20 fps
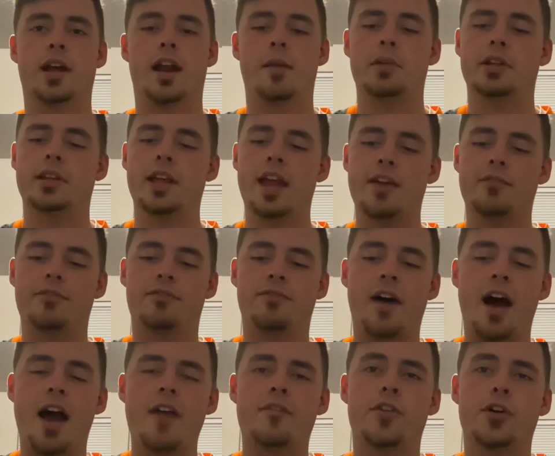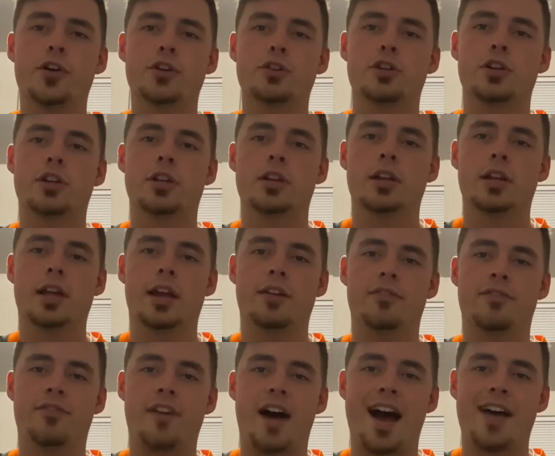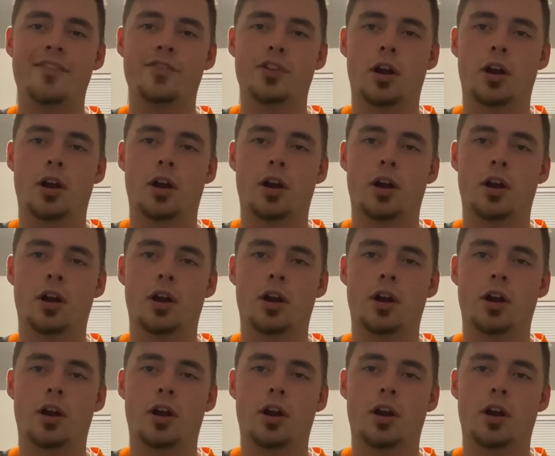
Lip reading: I mean, they had 505